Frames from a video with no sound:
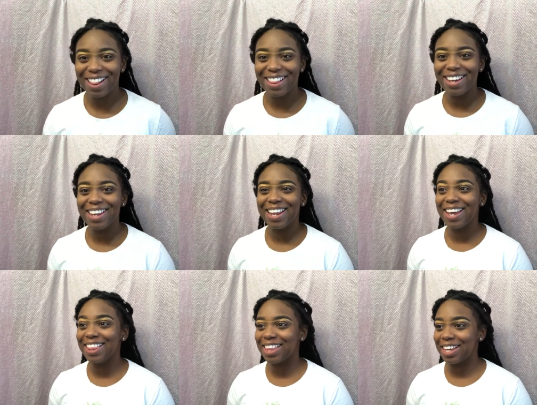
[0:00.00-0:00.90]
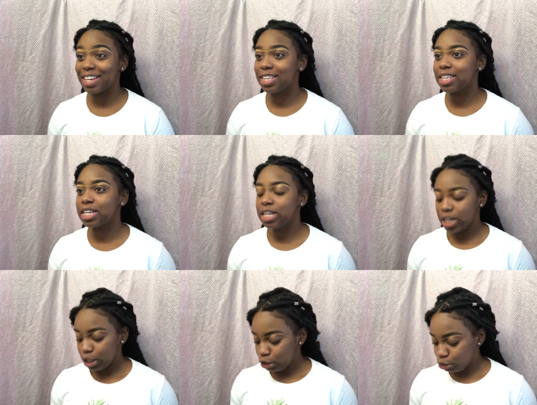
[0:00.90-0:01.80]
Looking like this.
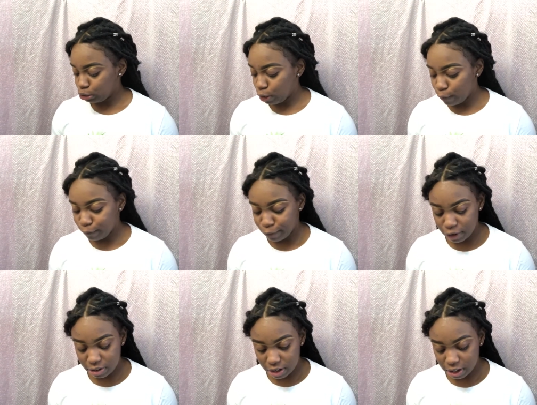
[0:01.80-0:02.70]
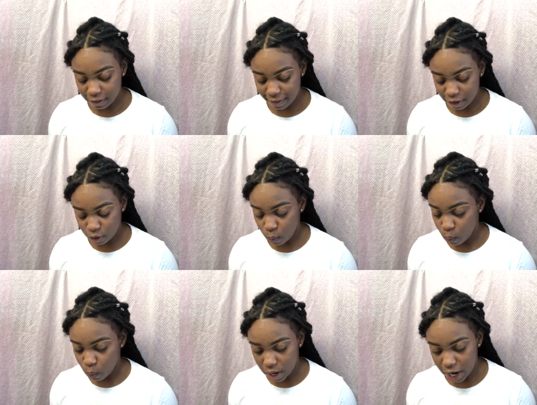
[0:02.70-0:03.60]
So first things first,
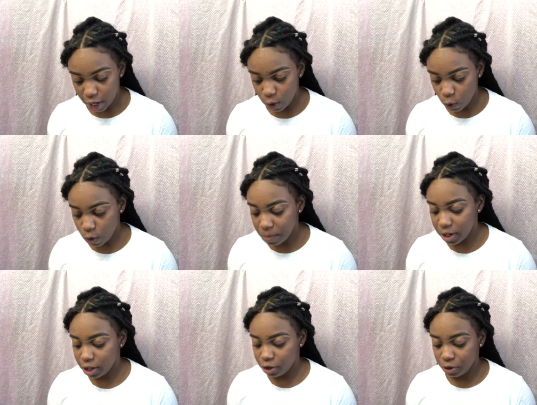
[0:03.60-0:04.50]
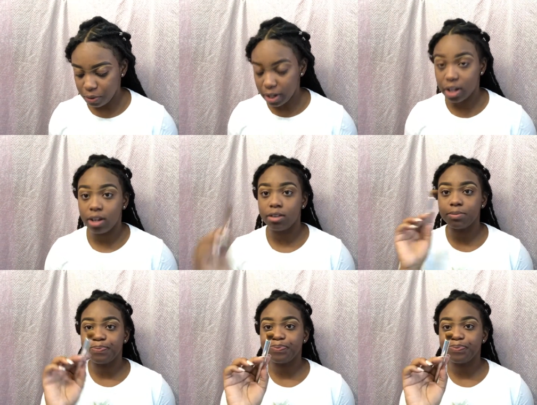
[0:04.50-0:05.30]
what I normally do is